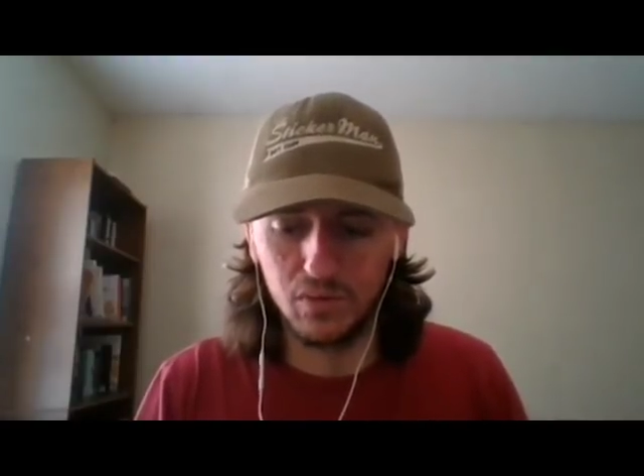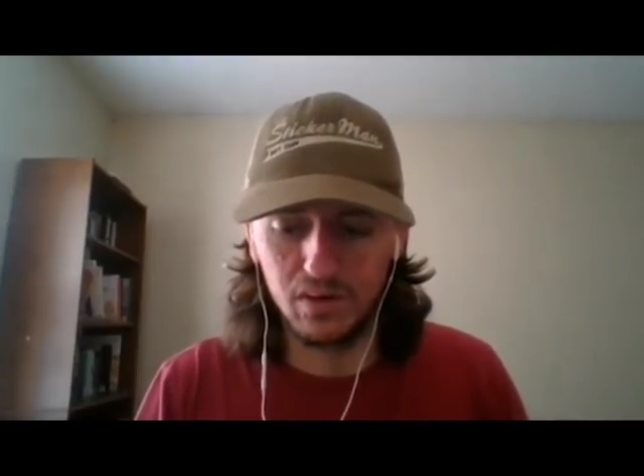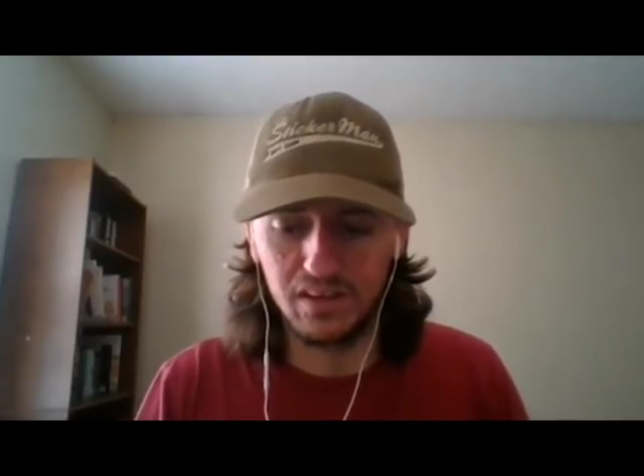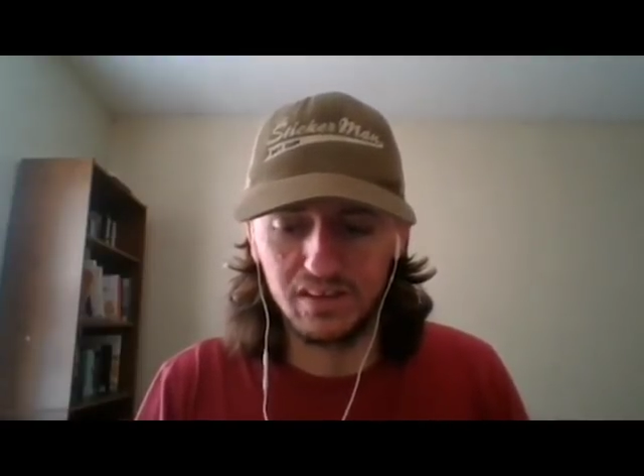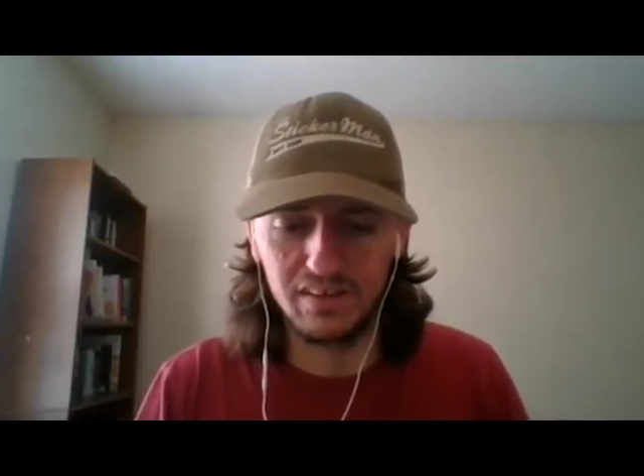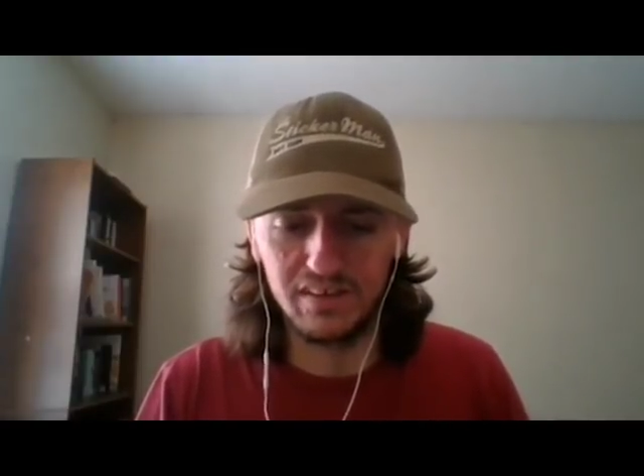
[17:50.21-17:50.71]

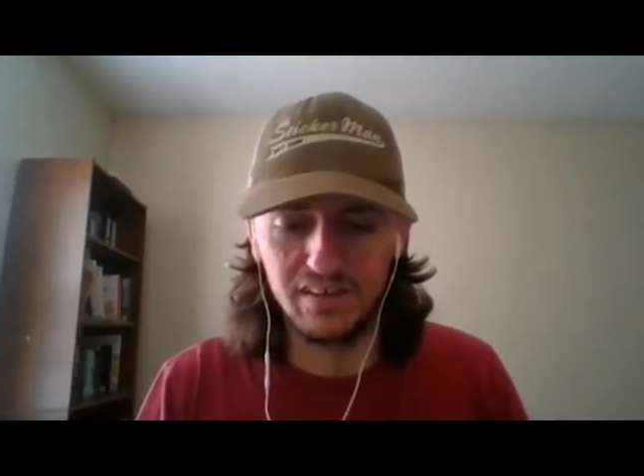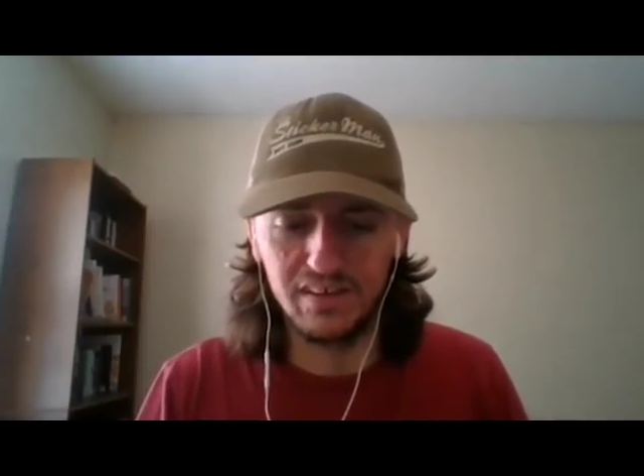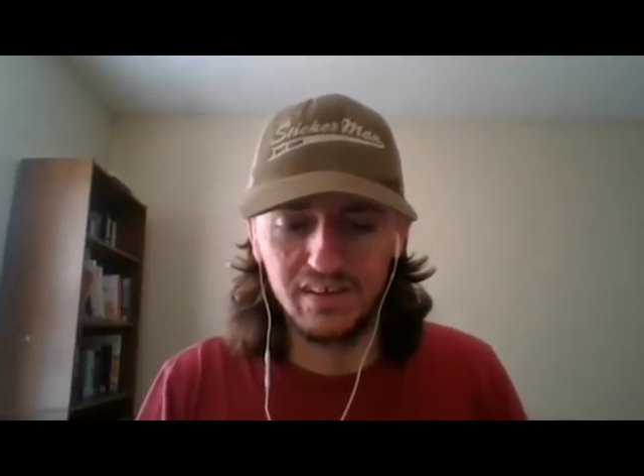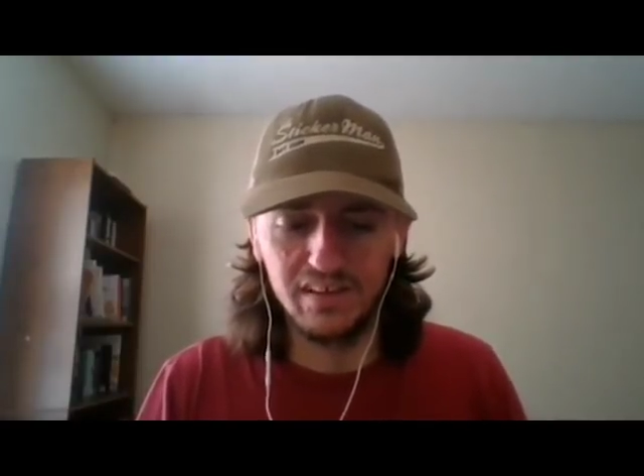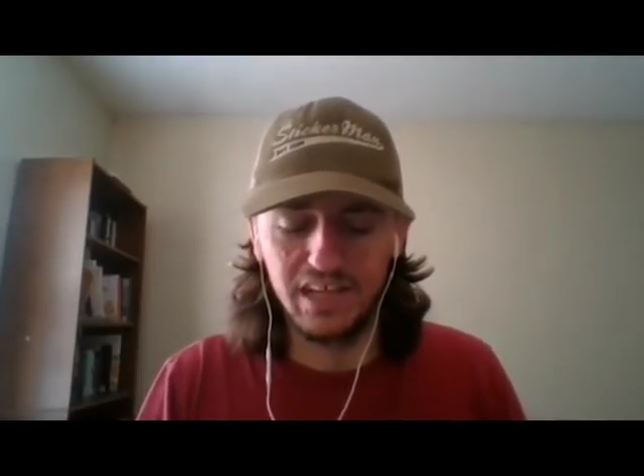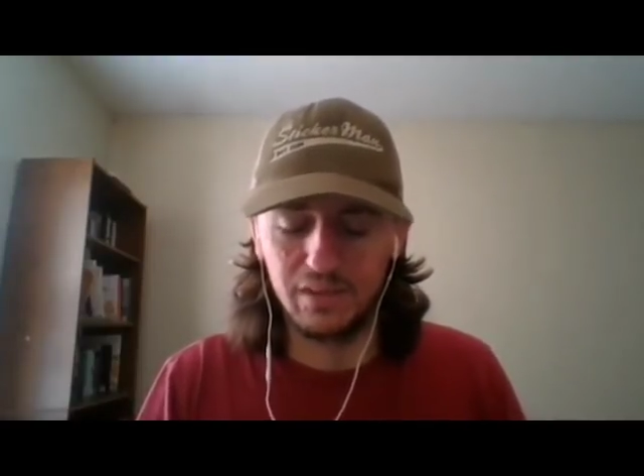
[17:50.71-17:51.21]
what
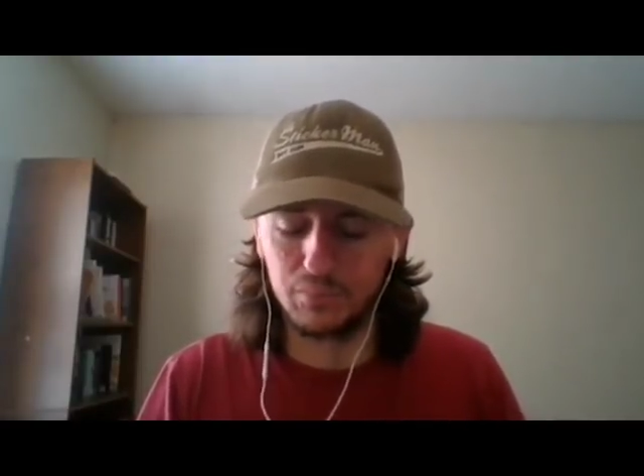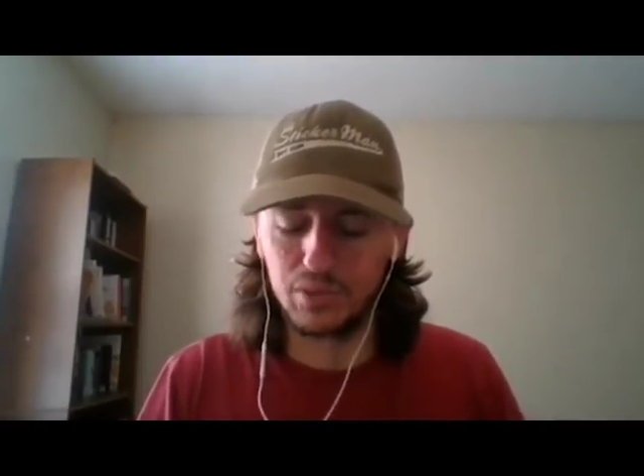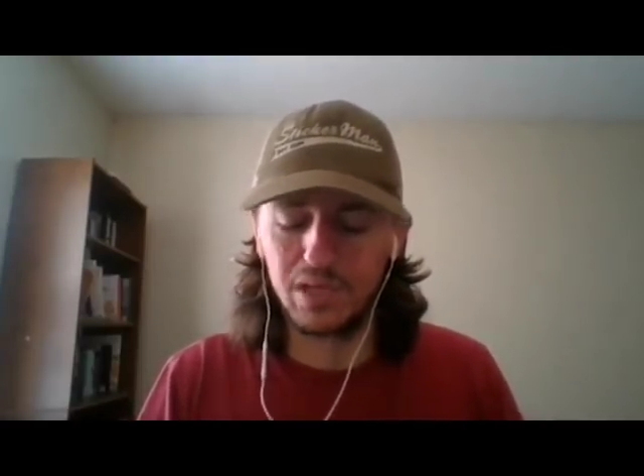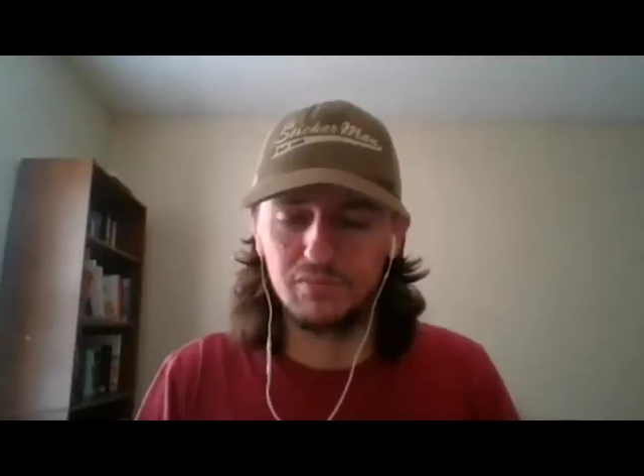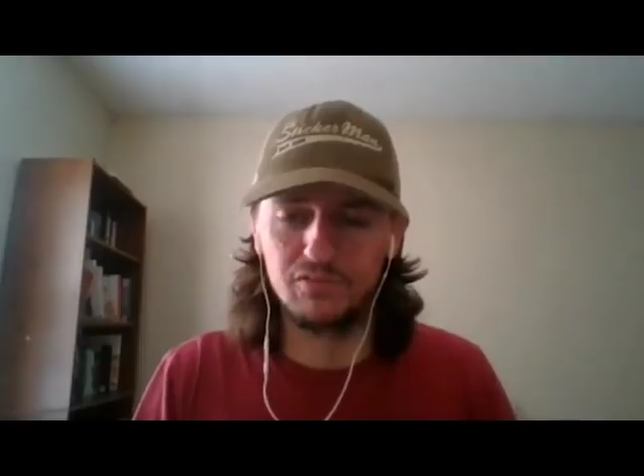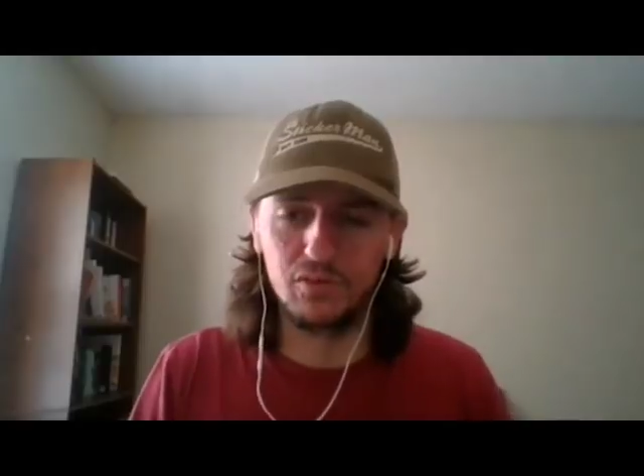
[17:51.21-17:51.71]
and
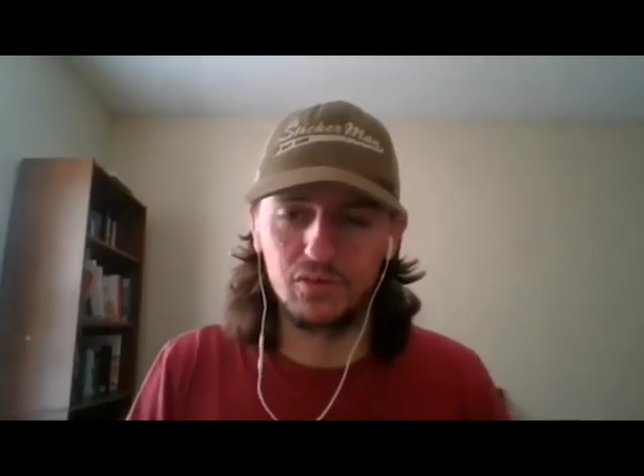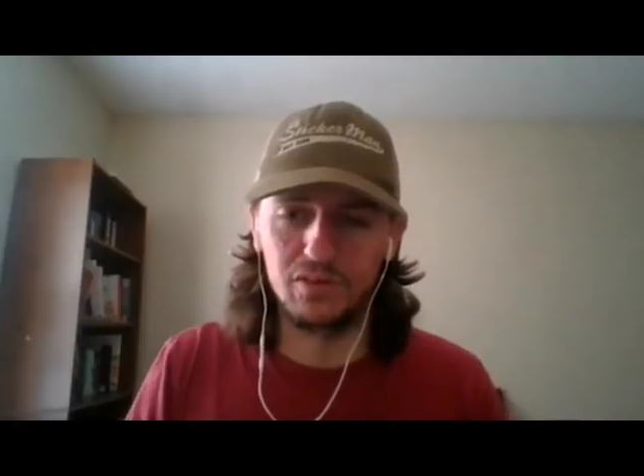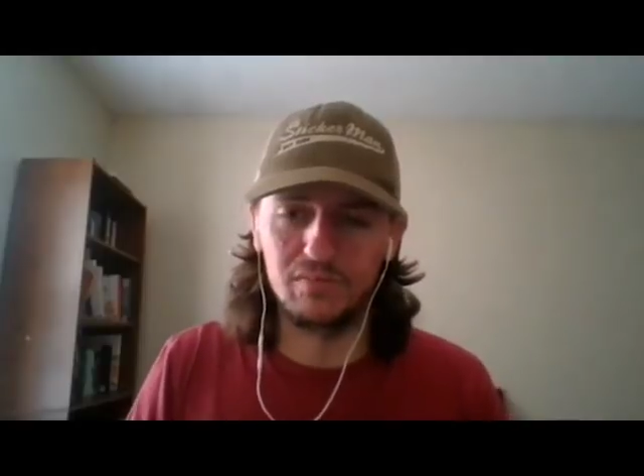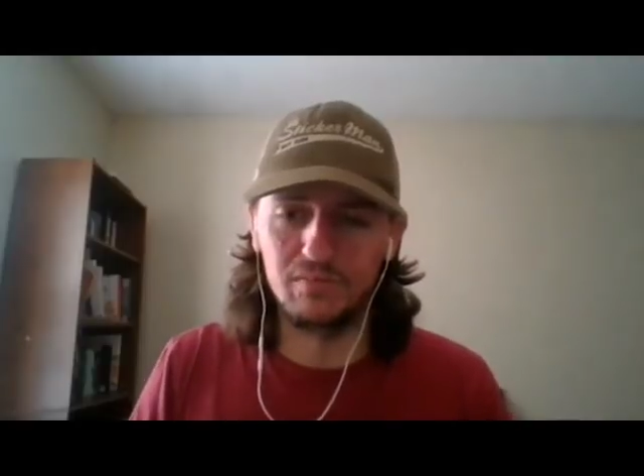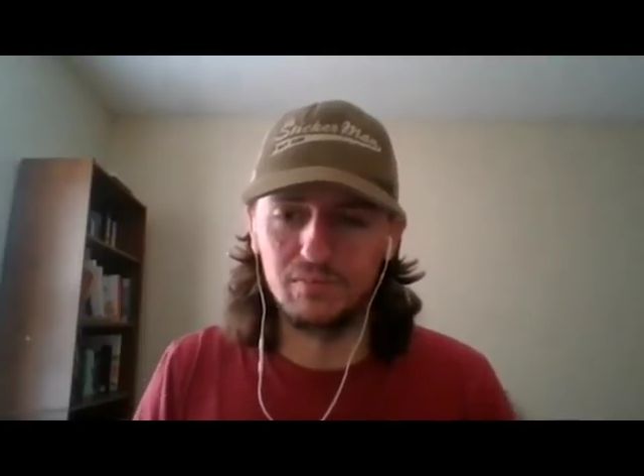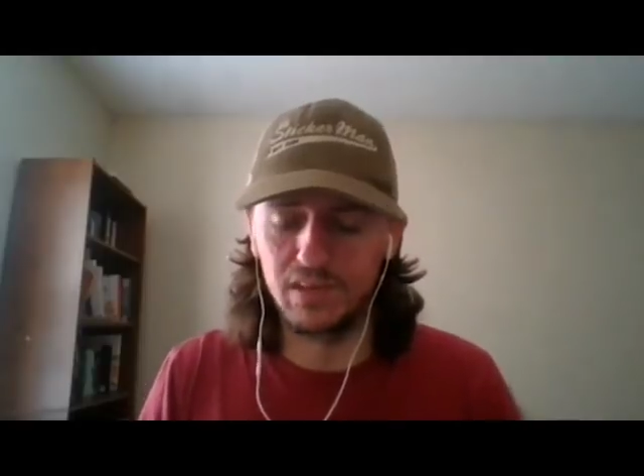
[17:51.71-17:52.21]
prep for them.